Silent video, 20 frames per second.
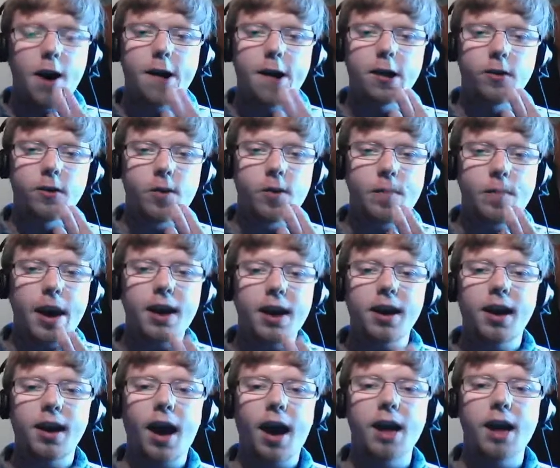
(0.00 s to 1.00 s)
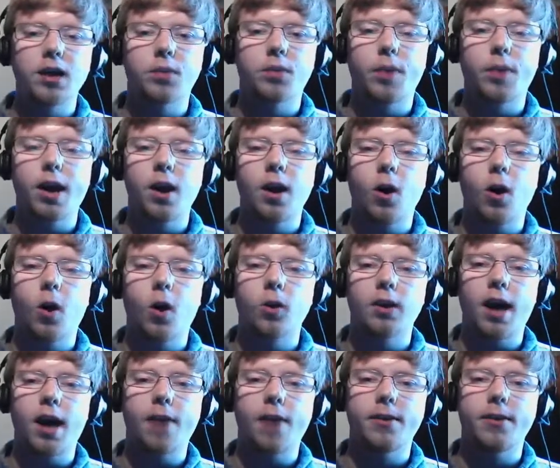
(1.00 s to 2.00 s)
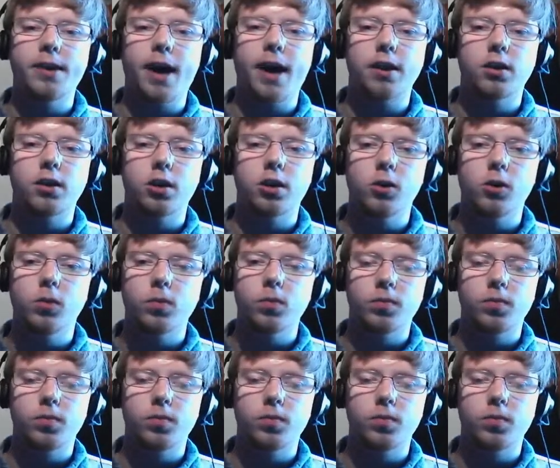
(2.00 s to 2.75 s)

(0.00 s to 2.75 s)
remaining HP on the Aerodactyl,